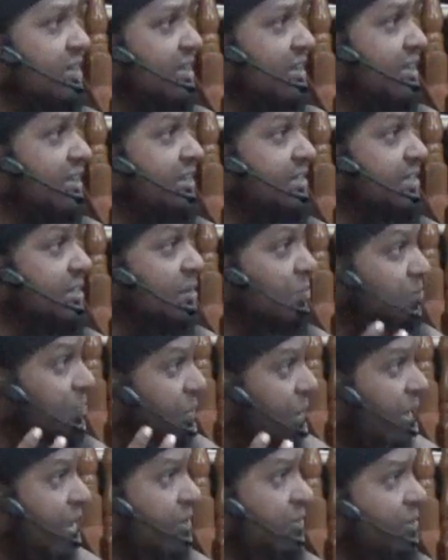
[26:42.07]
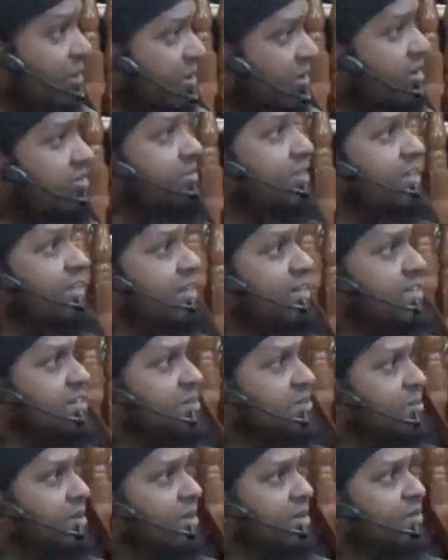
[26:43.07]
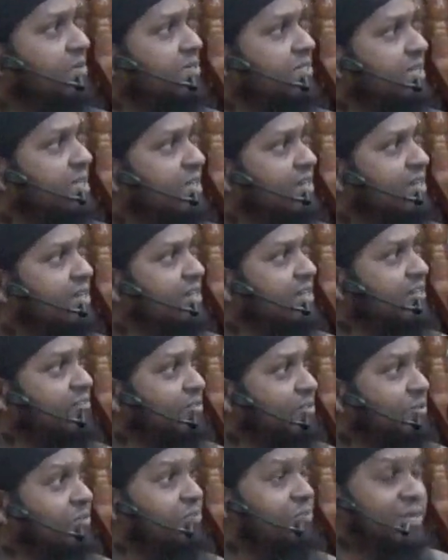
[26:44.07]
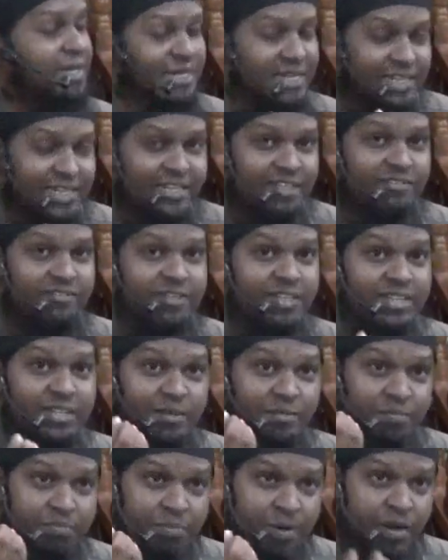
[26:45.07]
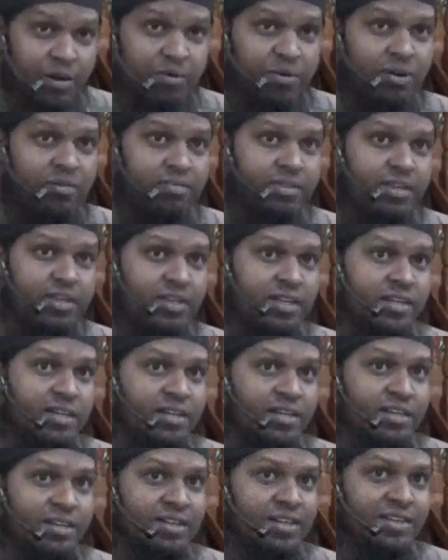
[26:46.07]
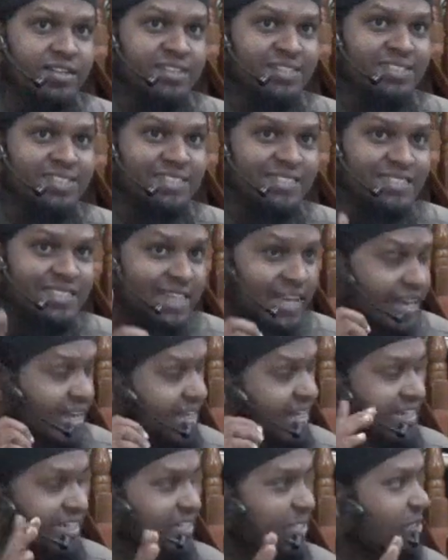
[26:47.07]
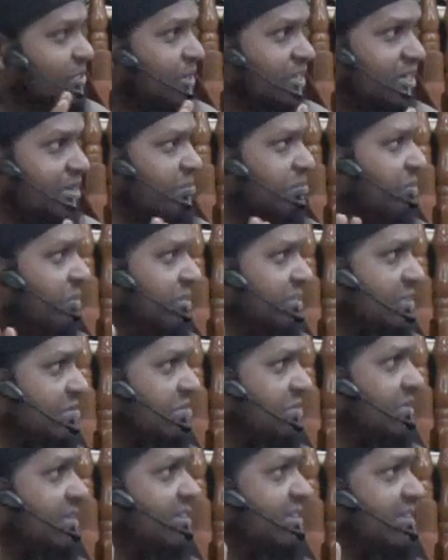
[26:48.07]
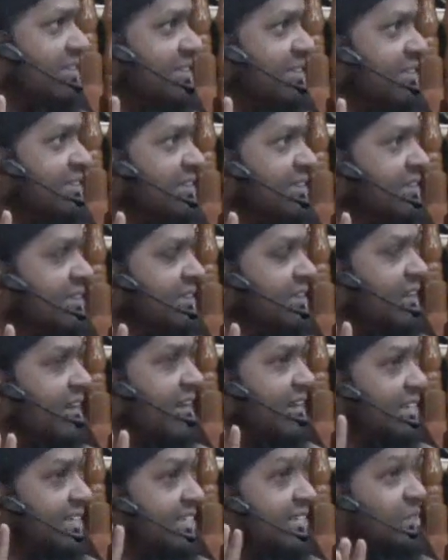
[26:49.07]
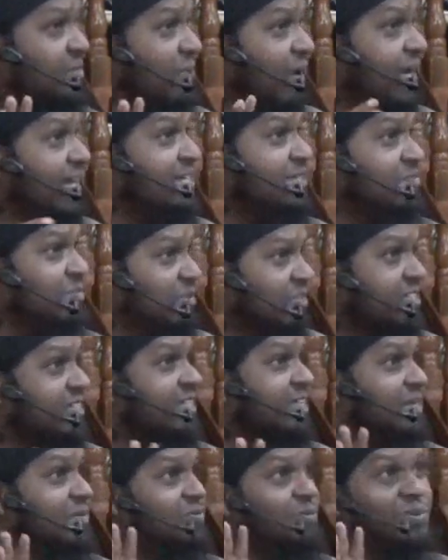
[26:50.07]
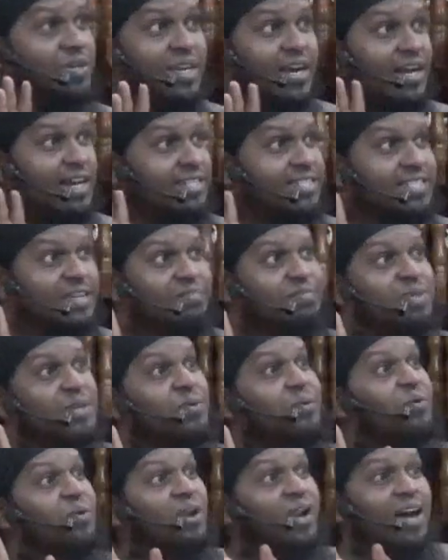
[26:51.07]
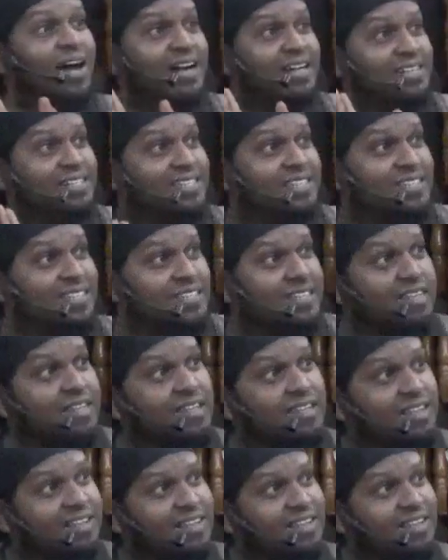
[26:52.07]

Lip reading: in the power of Allah subhanahu wa ta'ala. If you believe in the power of Allah, then it is not impossible. And this is why as Muslims we can accept it wholeheartedly,